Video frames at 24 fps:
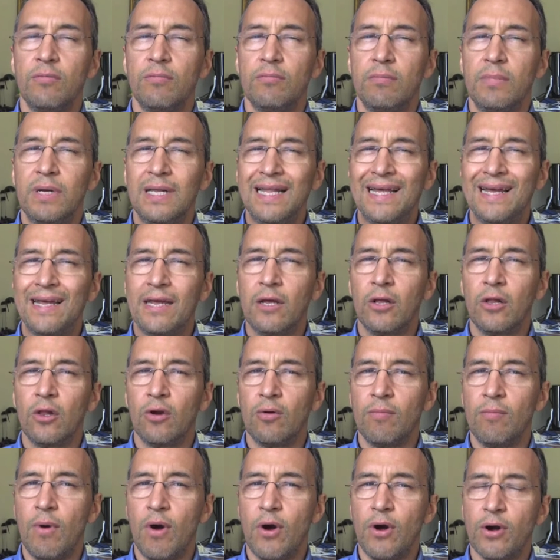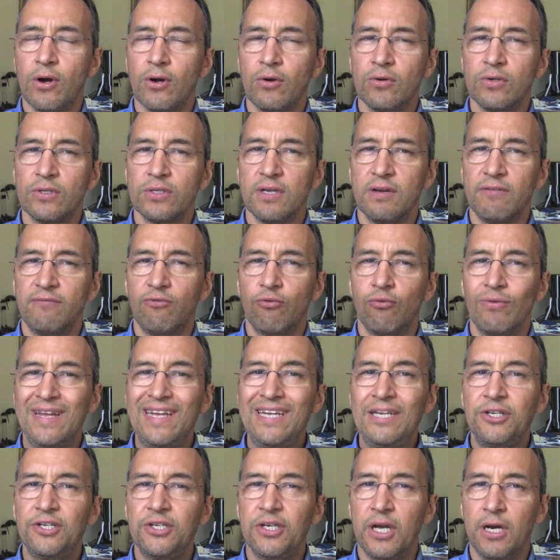molecular markers of
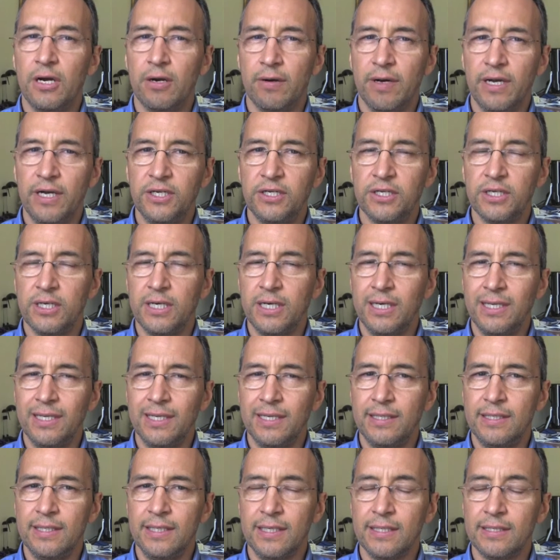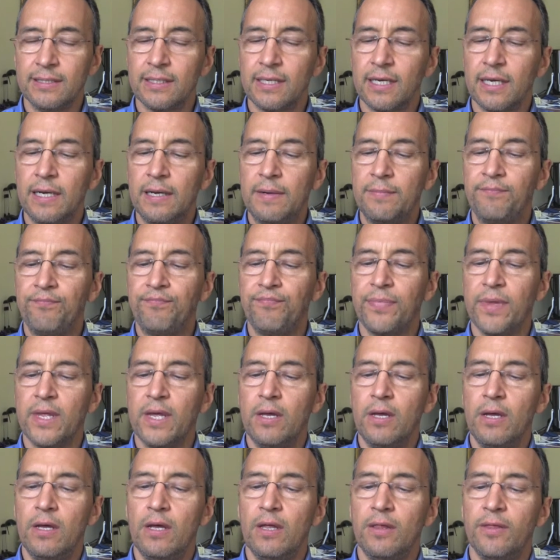regeneration in the disc.
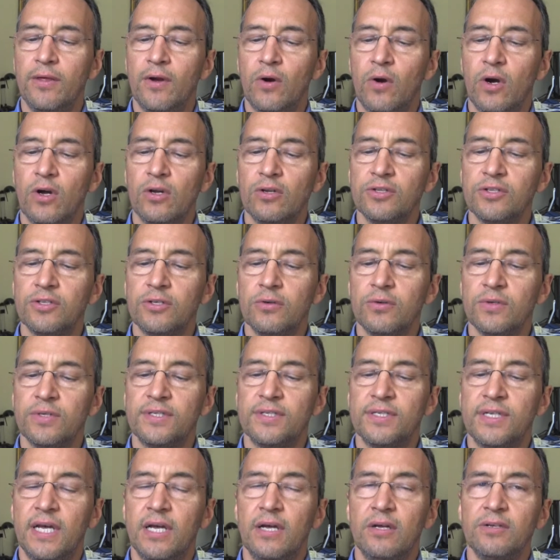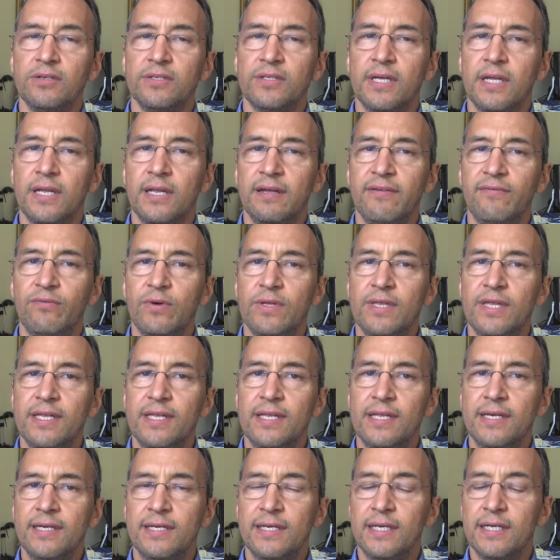There are also cells that live within
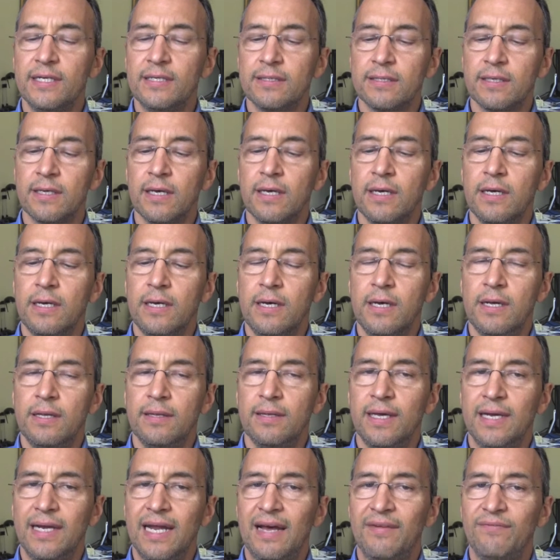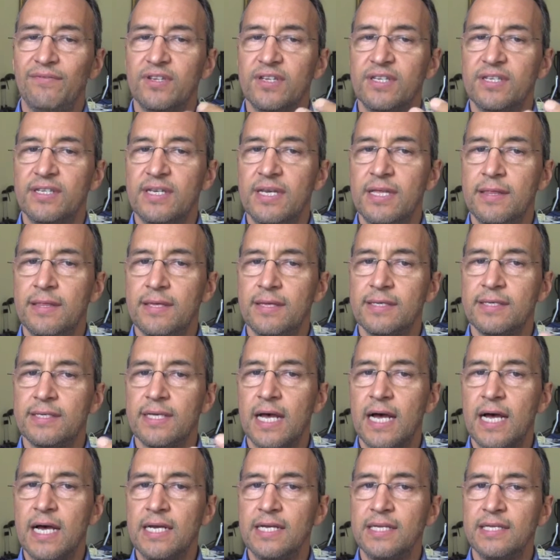the disc that have to
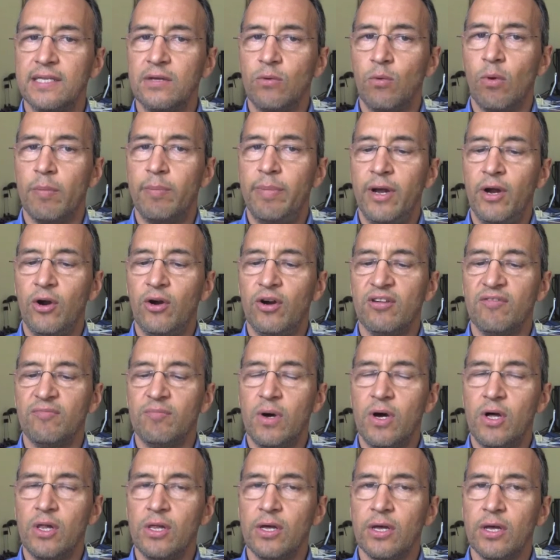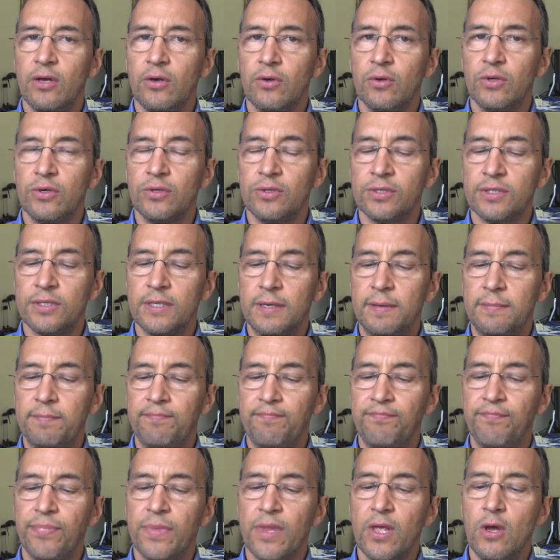synthesize the reparative molecules.
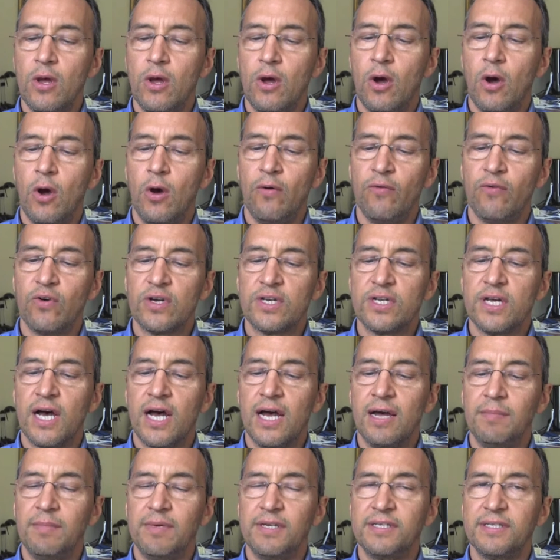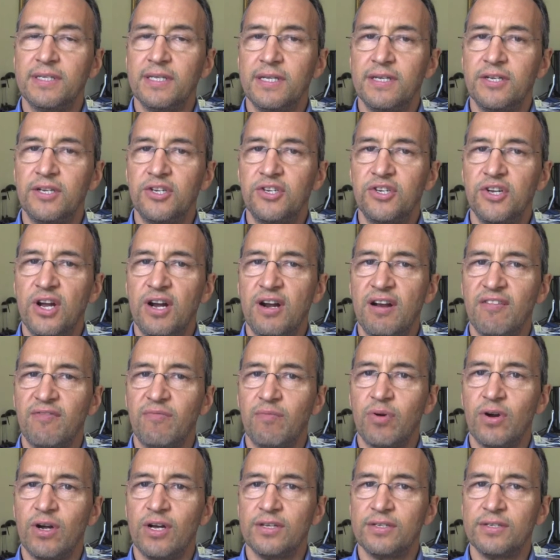Over time, as the degenerative
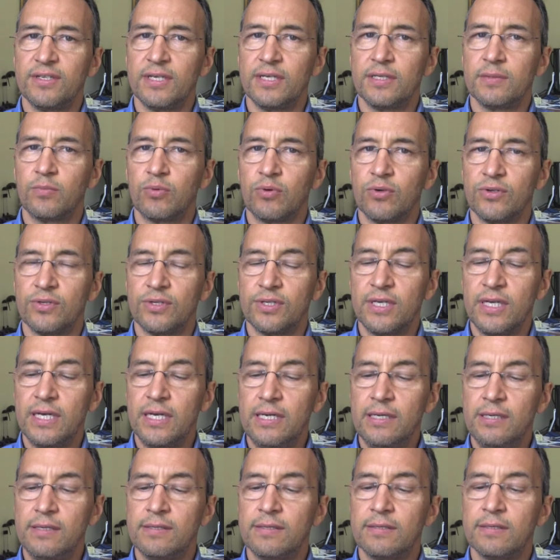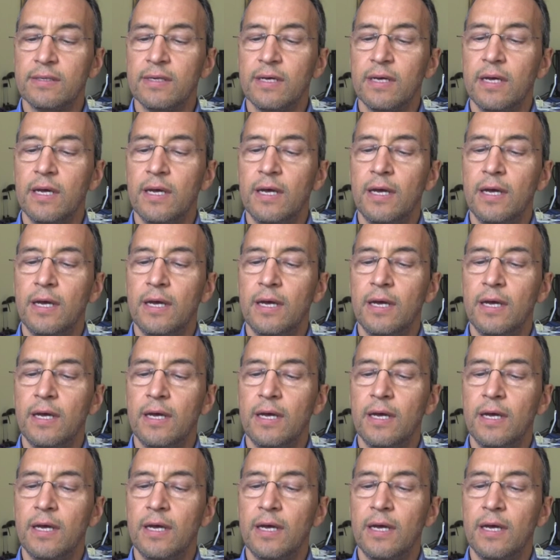process proceeds,